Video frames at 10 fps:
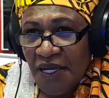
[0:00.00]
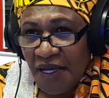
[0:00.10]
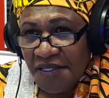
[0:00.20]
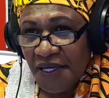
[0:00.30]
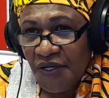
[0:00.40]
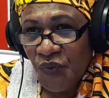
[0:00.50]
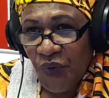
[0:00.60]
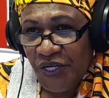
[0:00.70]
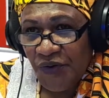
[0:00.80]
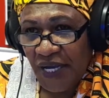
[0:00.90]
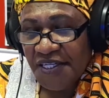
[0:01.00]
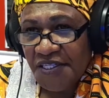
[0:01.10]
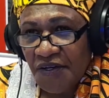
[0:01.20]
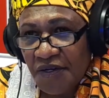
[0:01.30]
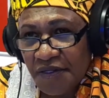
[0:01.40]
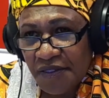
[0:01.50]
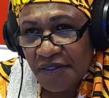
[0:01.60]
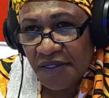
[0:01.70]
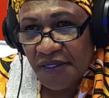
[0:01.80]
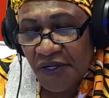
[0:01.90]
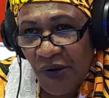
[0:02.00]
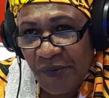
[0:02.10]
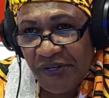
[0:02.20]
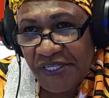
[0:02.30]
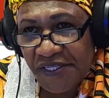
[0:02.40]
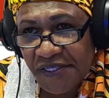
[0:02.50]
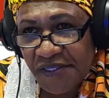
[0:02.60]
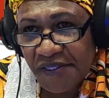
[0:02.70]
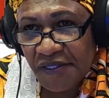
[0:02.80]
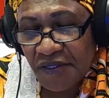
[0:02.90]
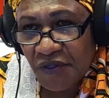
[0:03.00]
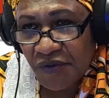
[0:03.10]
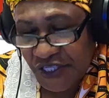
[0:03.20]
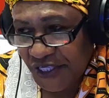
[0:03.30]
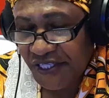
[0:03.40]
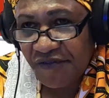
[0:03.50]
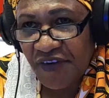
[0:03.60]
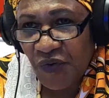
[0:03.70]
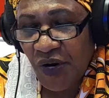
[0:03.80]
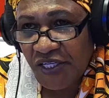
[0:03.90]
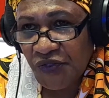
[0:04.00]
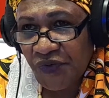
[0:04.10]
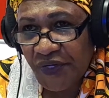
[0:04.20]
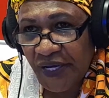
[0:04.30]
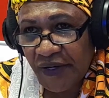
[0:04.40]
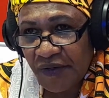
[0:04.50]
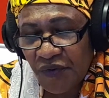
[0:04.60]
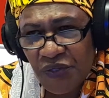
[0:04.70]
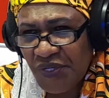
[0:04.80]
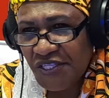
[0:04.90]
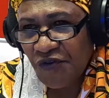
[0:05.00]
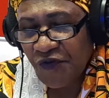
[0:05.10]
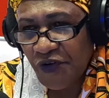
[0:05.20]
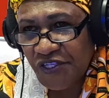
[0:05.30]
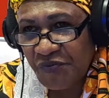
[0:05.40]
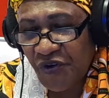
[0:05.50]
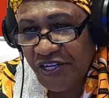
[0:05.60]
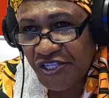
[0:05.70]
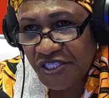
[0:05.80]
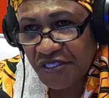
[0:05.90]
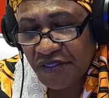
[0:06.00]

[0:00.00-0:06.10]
And then when you landed on New Hebrides, which is Vanuatu now, yes. What was your first impression?